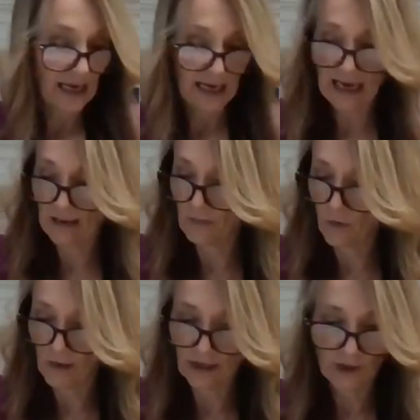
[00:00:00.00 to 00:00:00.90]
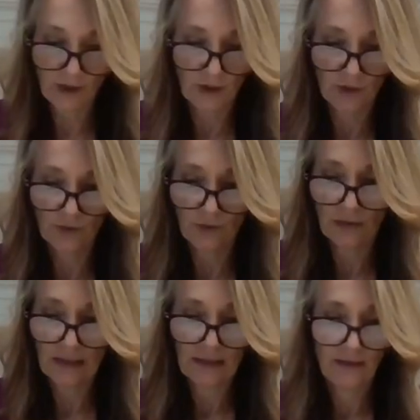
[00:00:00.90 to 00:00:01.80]
I am going to
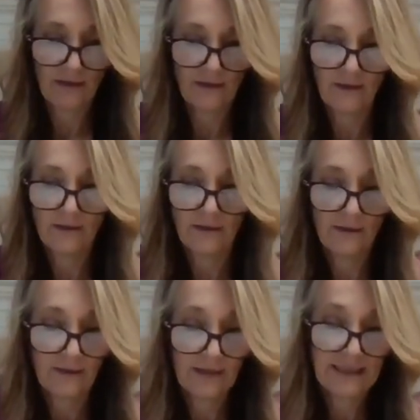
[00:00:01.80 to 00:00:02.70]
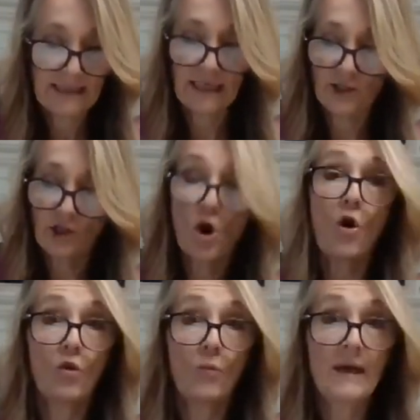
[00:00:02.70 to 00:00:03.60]
stitch it
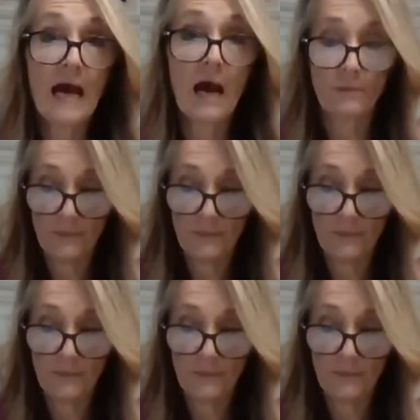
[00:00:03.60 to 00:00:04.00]
all the way down.